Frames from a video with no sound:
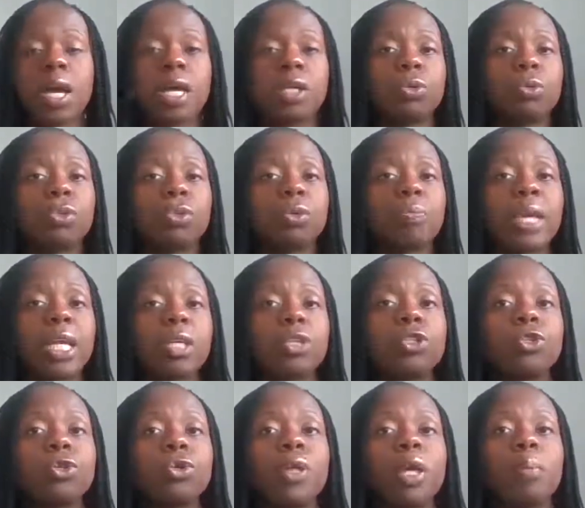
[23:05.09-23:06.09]
And also
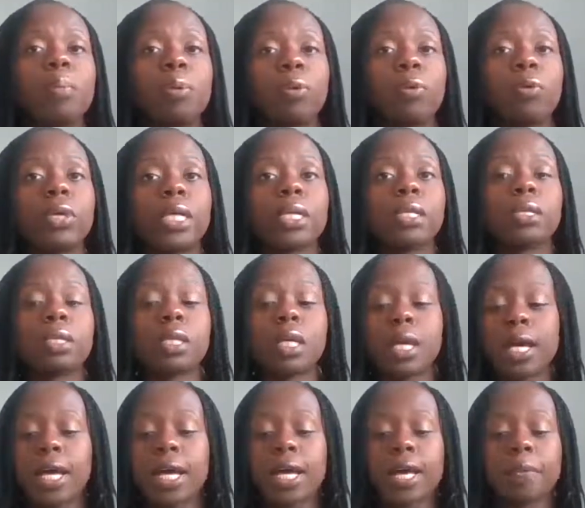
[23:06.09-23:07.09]
to make sure that
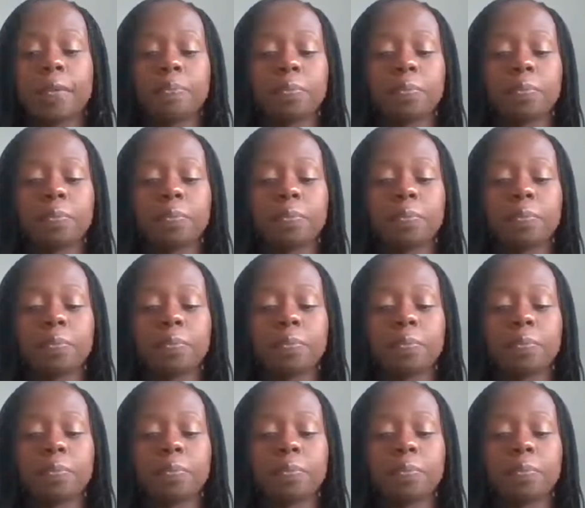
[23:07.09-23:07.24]
employees